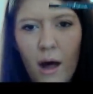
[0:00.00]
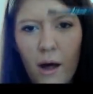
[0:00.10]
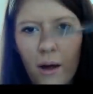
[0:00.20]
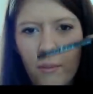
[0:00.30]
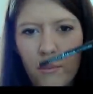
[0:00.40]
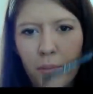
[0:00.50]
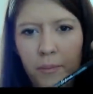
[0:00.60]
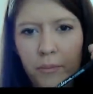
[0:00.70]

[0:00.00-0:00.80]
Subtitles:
You